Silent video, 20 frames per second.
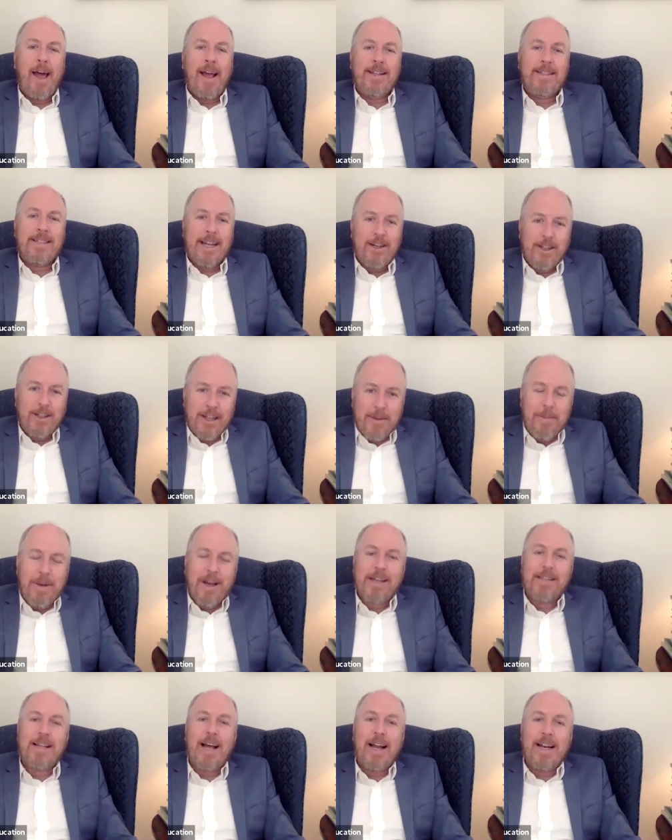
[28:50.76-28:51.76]
it's interesting
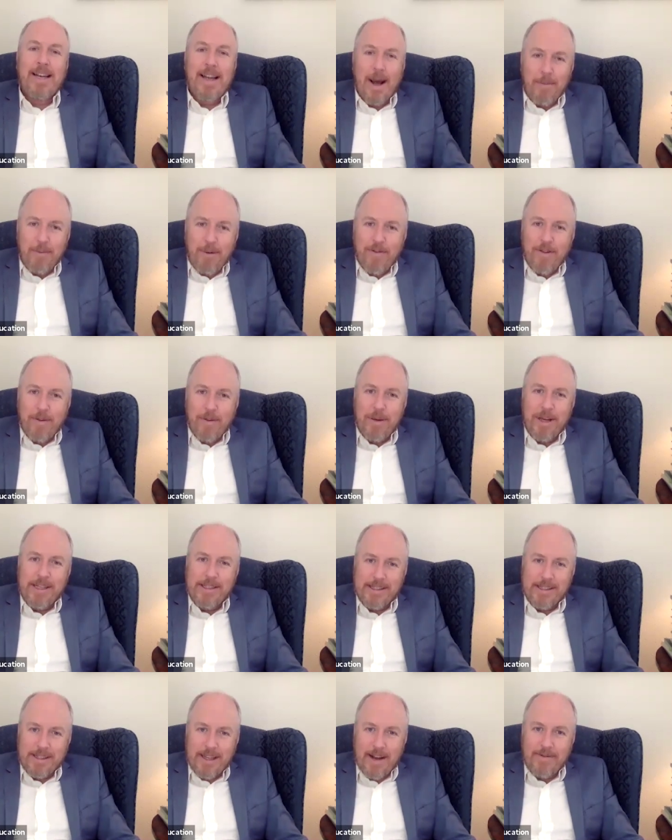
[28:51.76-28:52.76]
because a number of the
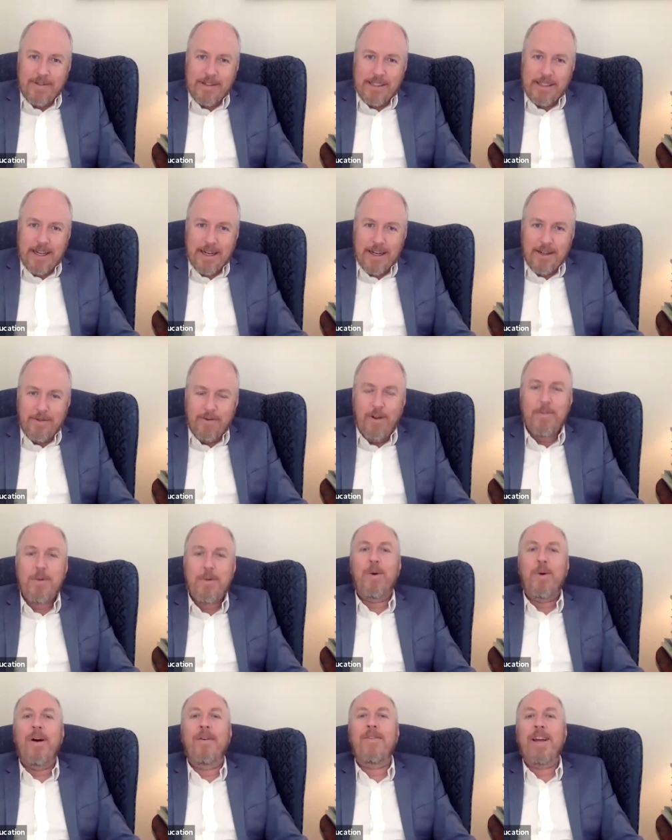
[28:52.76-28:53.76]
pieces I've seen from
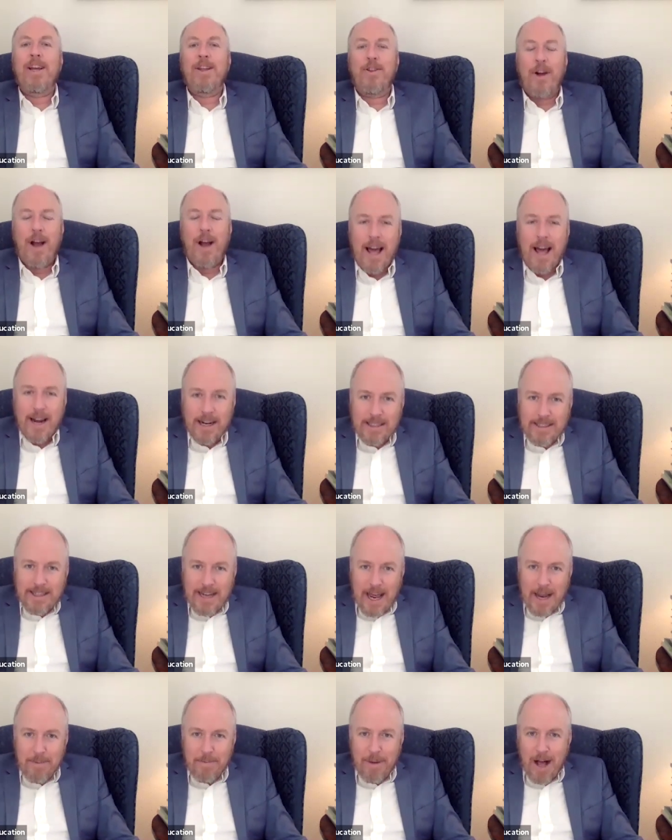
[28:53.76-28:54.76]
you have either had a
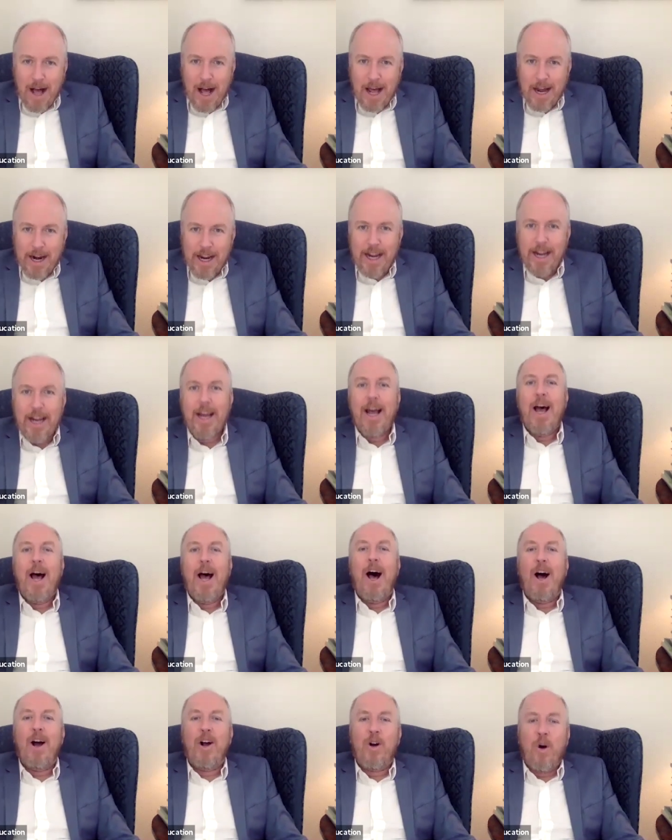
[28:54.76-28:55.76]
dead body,
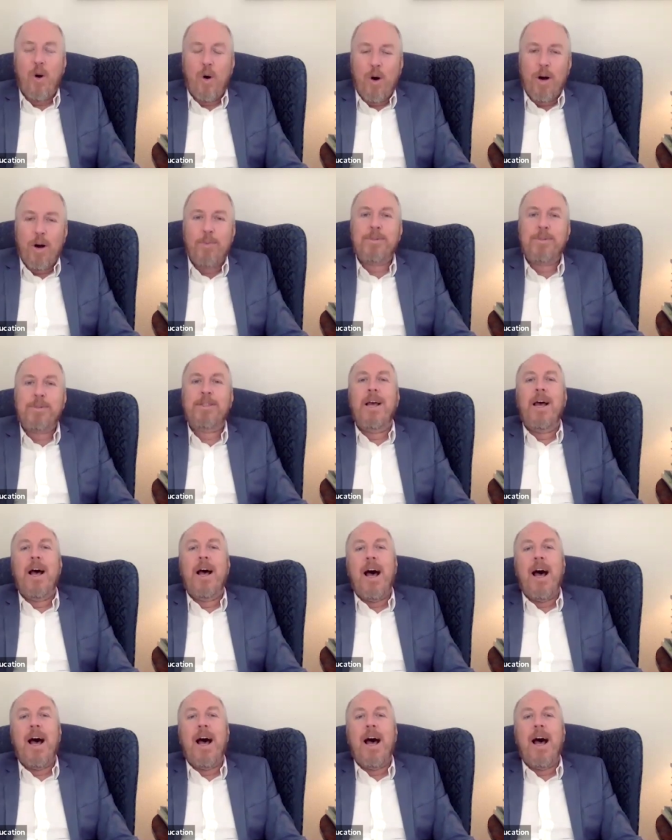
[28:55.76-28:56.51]
a corpse,